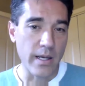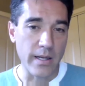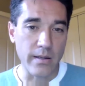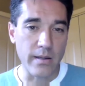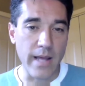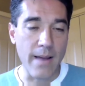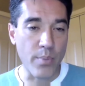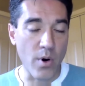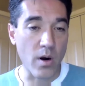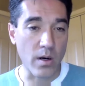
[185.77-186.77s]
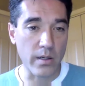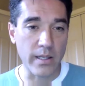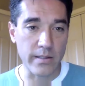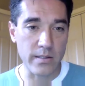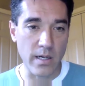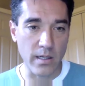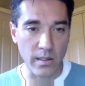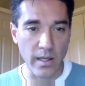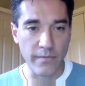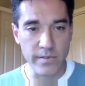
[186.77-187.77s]
and that part gets kind of
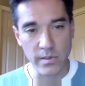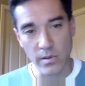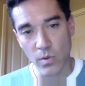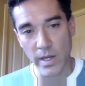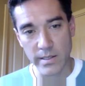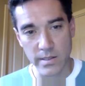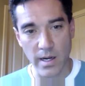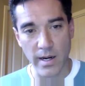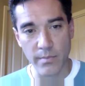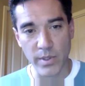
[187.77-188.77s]
left to the wayside.